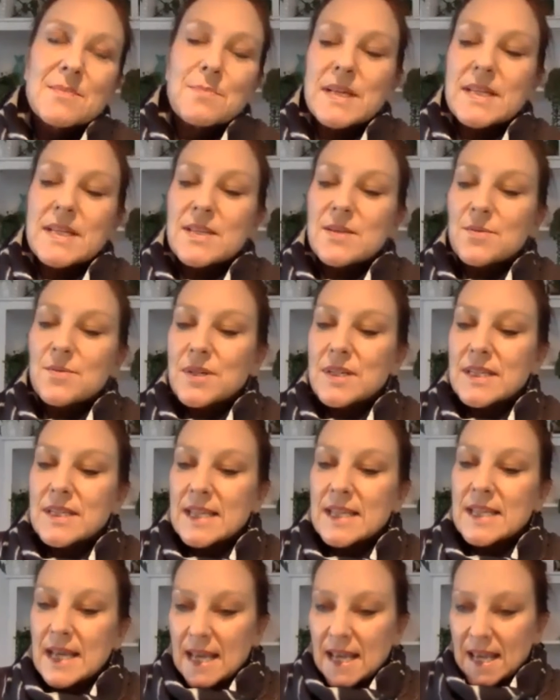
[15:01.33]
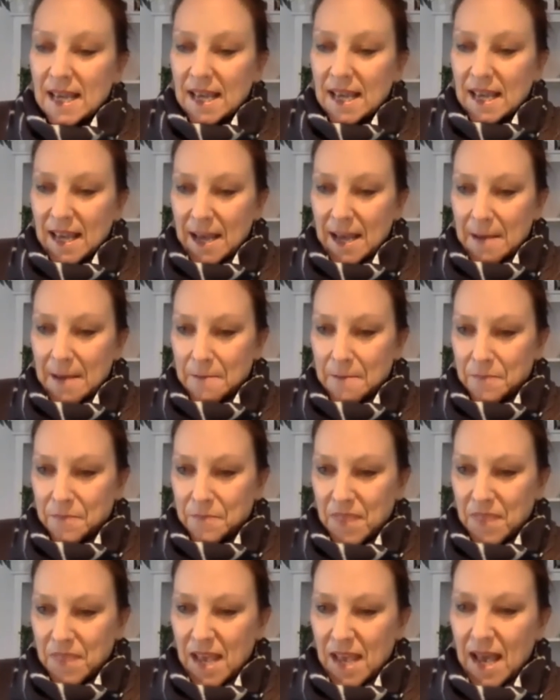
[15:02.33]
Peter was,
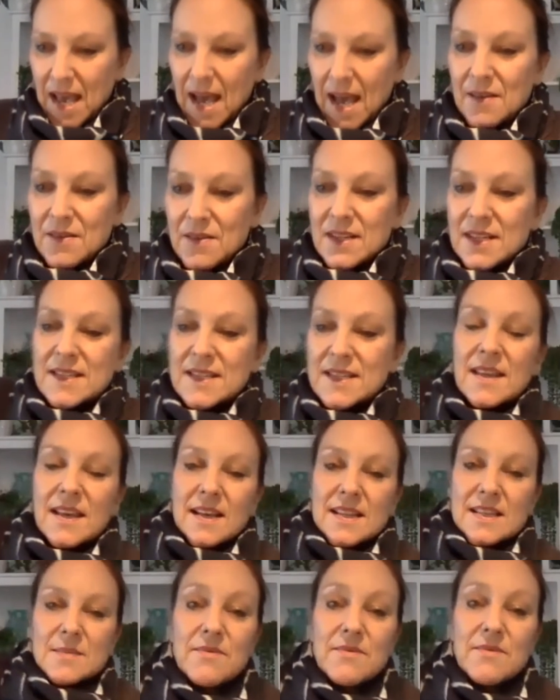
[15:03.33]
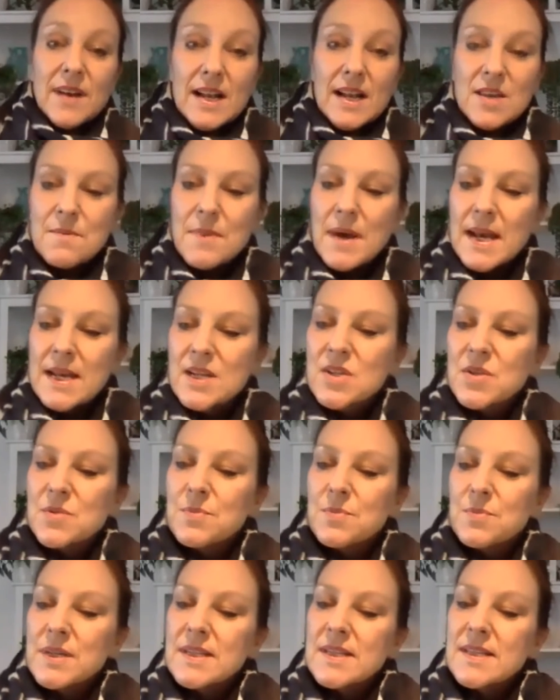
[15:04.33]
How does customer value
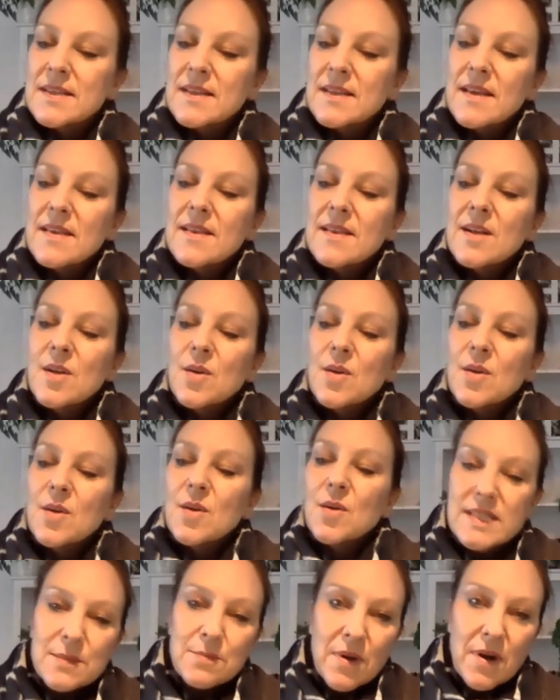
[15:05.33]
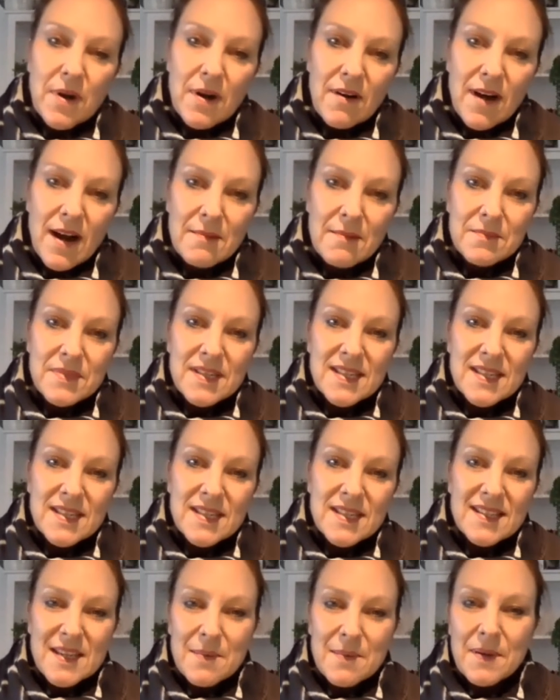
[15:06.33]
management and the loyalty
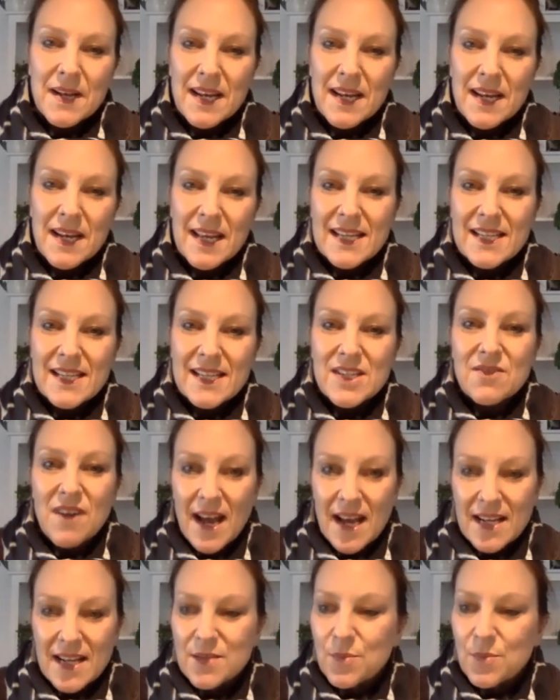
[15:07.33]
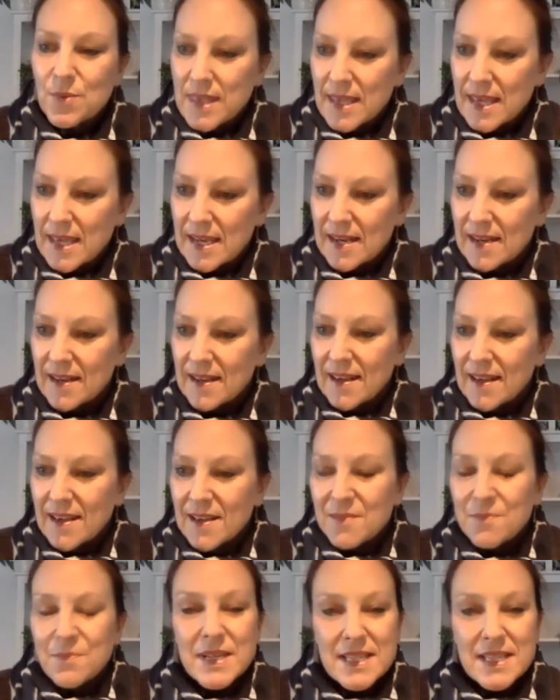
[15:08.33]
programs typically interact within
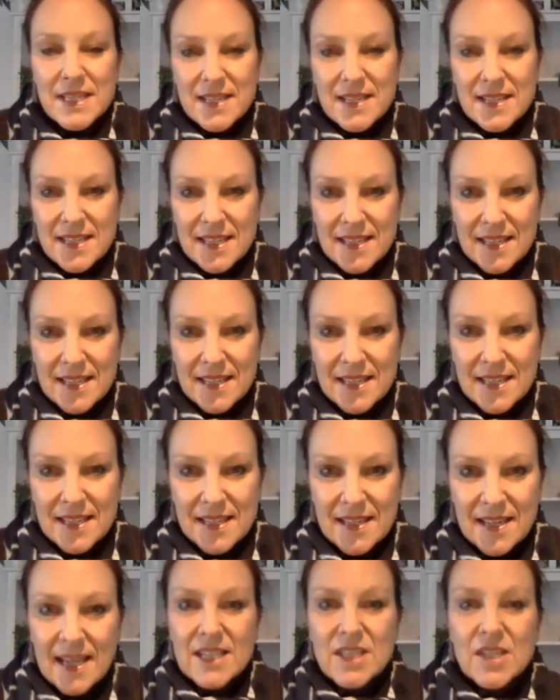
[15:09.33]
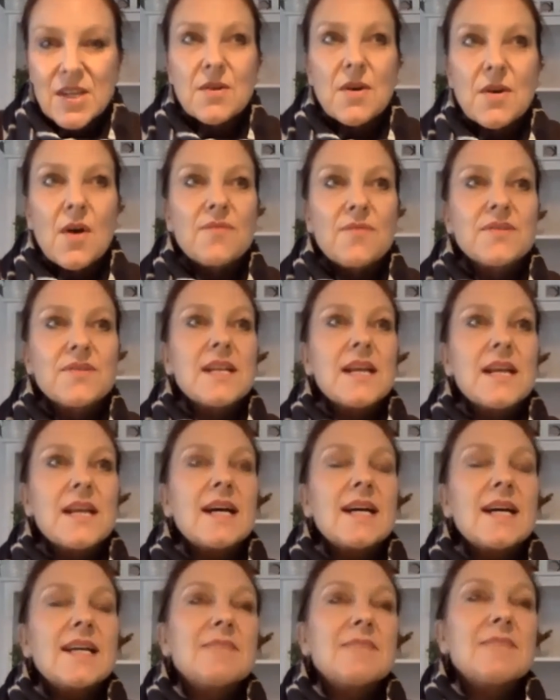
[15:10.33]
businesses? Like, so
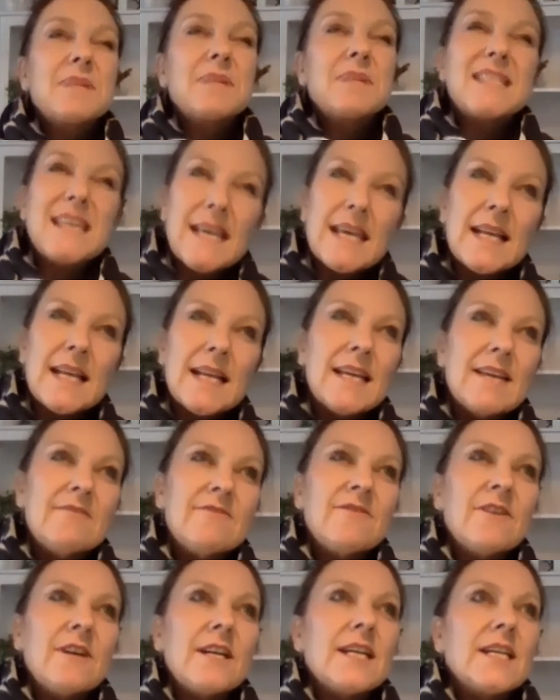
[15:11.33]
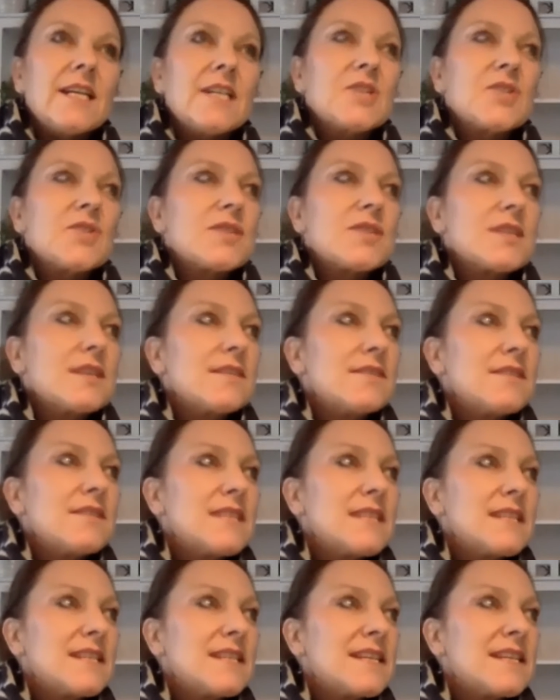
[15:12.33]
often particularly in financial
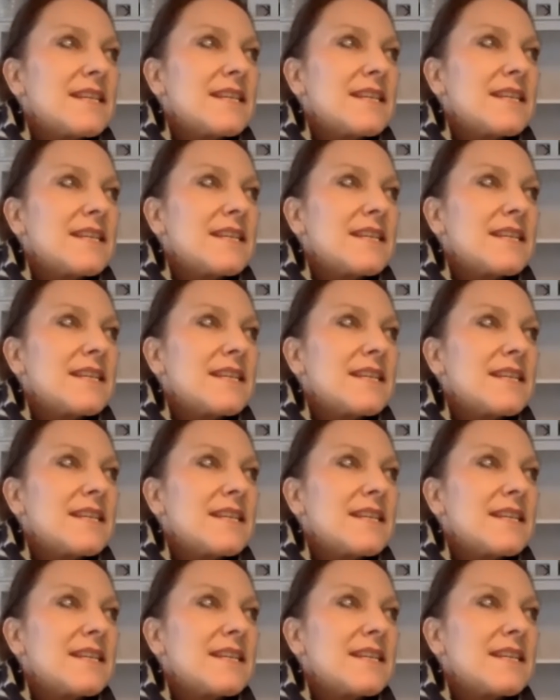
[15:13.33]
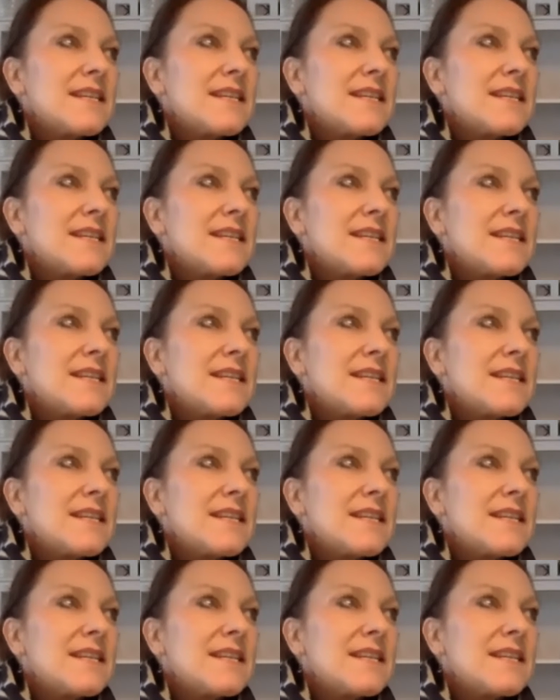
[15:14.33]
services, you come
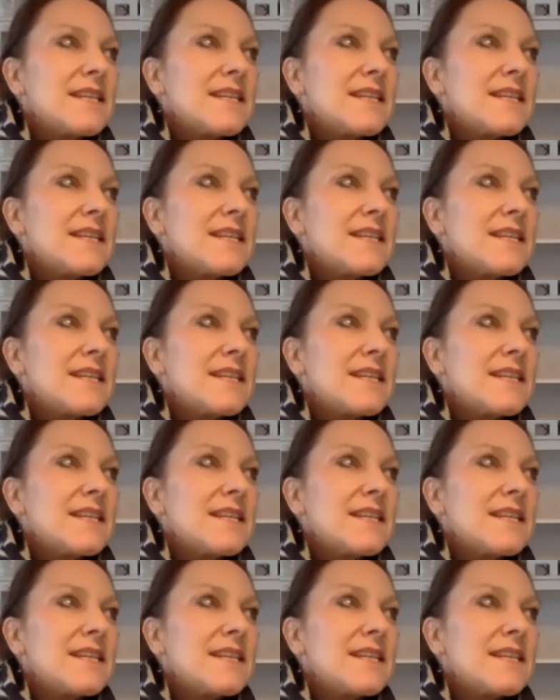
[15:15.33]
across the folks